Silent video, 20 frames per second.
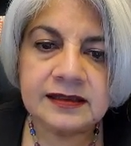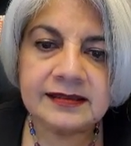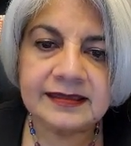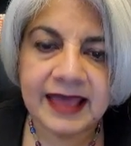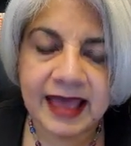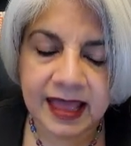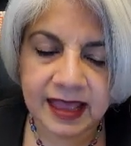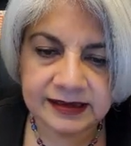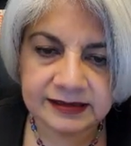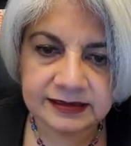
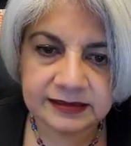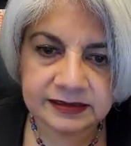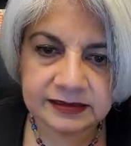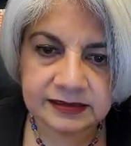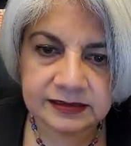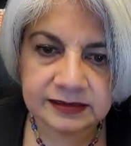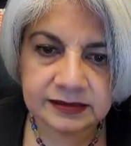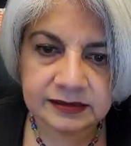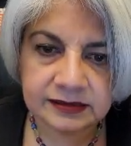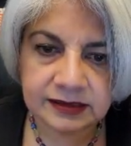that
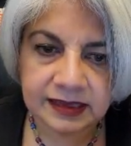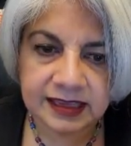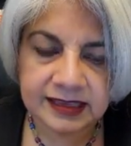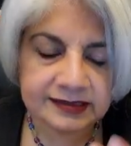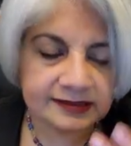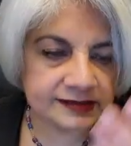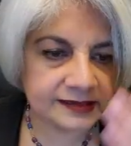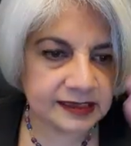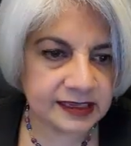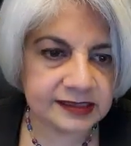
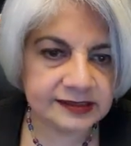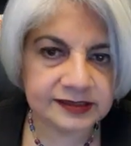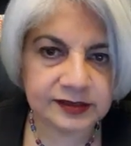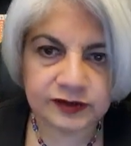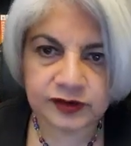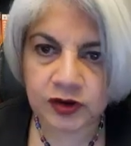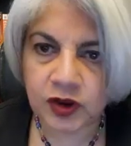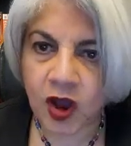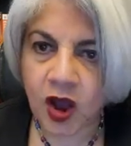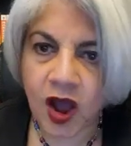it's
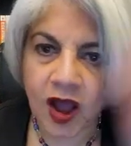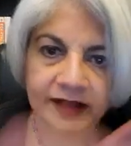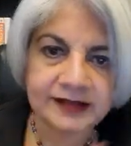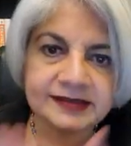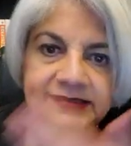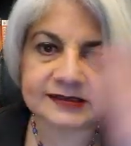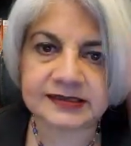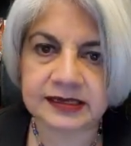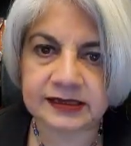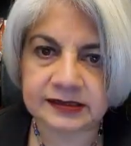it's
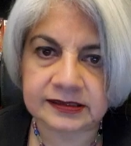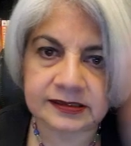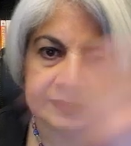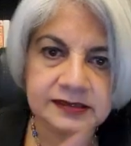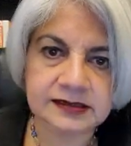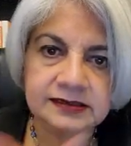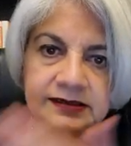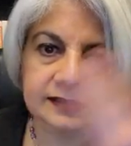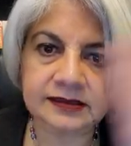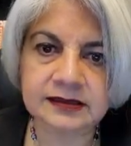constant